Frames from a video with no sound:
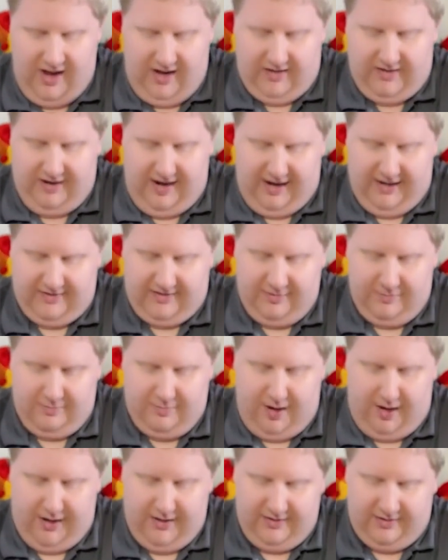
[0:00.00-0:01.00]
dyed
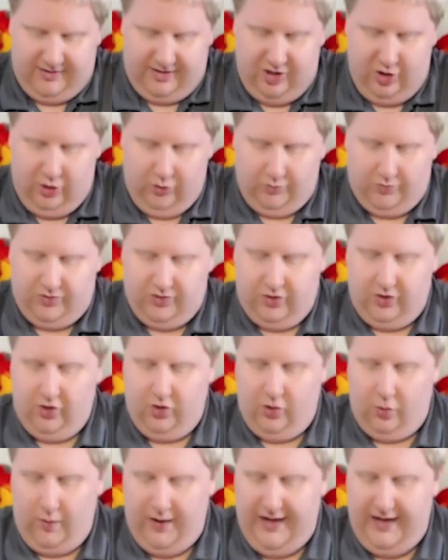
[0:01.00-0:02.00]
some ice cubes
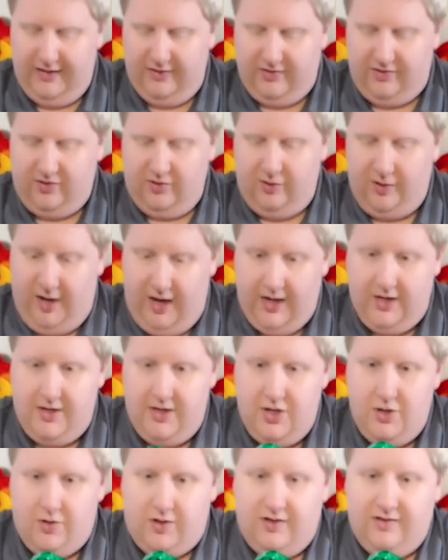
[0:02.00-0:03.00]
green, so again
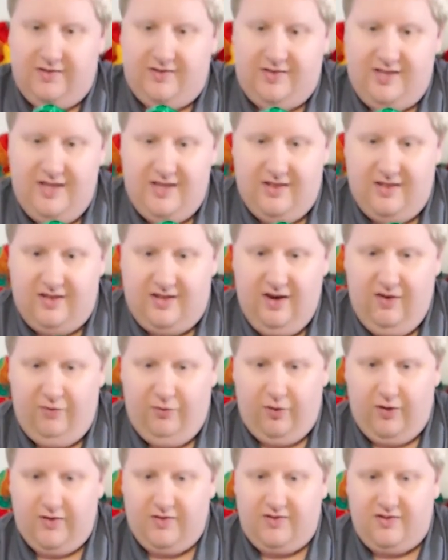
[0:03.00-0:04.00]
you can see the
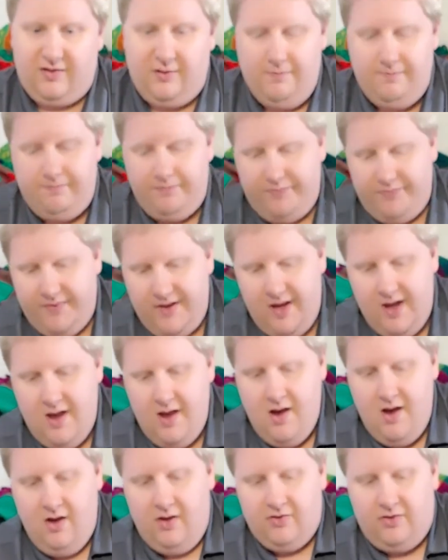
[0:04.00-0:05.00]
difference.
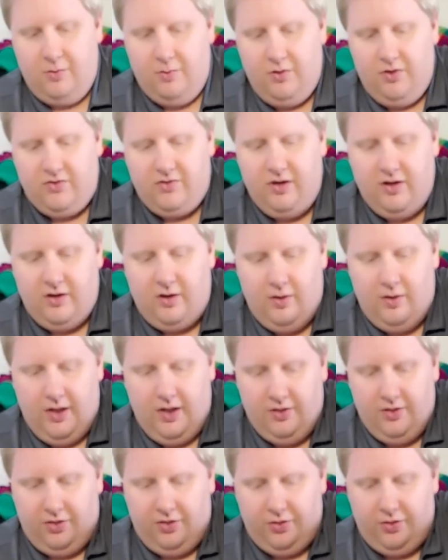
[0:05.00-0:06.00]
So we're just going to go
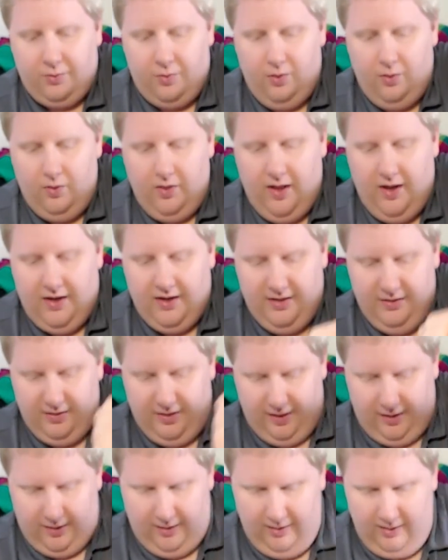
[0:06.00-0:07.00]
ahead and throw that in
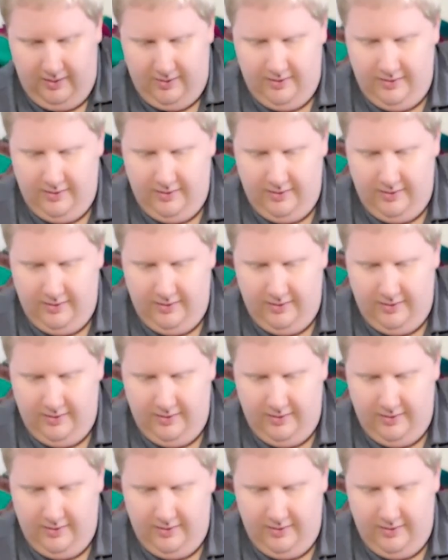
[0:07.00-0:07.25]
there.